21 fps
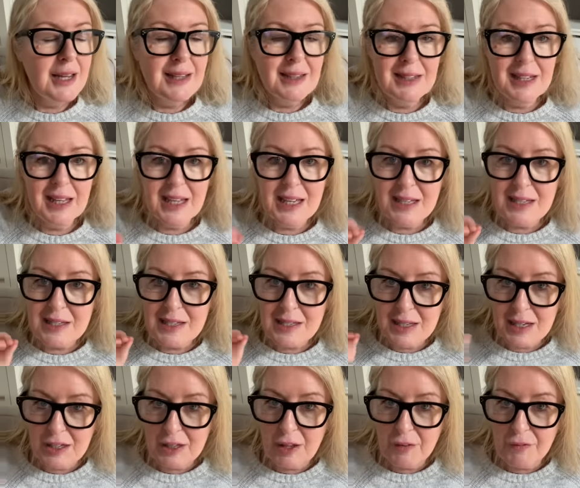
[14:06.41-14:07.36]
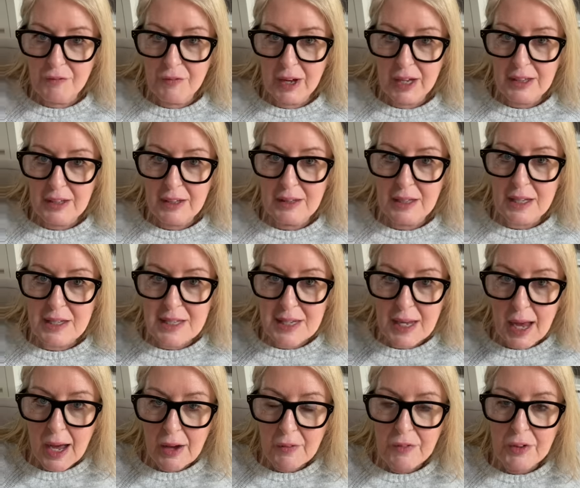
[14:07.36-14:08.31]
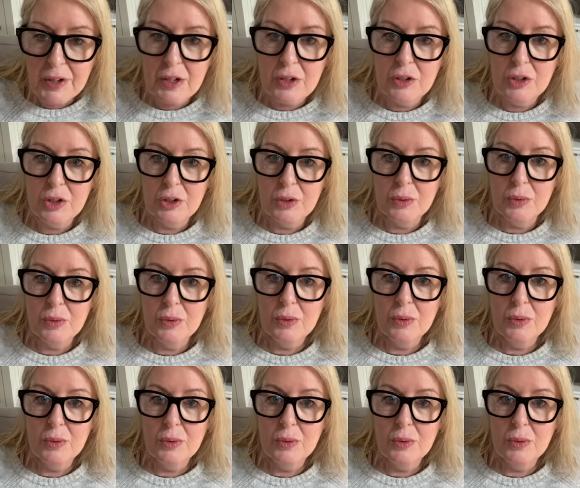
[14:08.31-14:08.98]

They can see the effect that that's having on you.